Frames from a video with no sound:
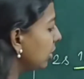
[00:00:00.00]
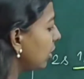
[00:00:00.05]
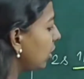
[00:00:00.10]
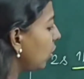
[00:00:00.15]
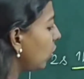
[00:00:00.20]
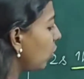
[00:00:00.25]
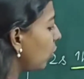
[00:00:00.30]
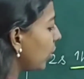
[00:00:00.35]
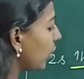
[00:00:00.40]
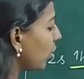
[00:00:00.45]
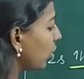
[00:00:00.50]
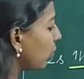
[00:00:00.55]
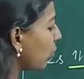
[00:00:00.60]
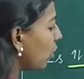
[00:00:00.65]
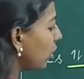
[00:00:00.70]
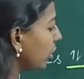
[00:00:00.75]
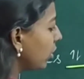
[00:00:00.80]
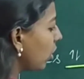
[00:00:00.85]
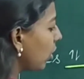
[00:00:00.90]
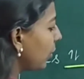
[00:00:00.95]
The lower
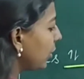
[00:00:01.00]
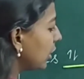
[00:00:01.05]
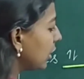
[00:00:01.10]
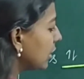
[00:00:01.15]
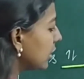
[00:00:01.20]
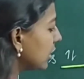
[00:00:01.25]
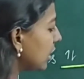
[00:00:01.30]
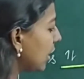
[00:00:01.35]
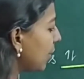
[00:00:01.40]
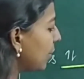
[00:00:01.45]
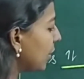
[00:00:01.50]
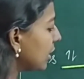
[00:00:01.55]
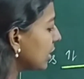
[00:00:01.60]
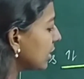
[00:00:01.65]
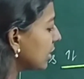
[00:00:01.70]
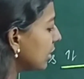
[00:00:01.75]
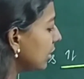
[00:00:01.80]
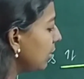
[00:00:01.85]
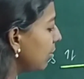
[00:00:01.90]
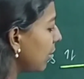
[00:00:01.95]
molecular orbital is named
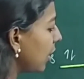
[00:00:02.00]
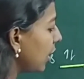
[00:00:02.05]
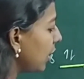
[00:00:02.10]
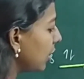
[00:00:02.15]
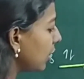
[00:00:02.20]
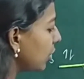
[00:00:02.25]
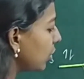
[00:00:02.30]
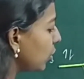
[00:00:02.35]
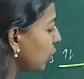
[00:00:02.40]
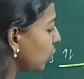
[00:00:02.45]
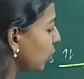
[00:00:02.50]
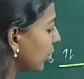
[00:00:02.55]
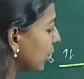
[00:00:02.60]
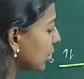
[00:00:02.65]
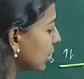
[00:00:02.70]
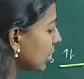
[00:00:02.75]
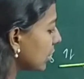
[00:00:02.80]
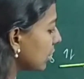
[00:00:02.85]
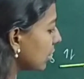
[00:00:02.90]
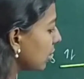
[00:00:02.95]
as sigma
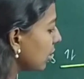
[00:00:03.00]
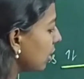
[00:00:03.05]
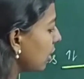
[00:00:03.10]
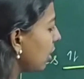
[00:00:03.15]
2s.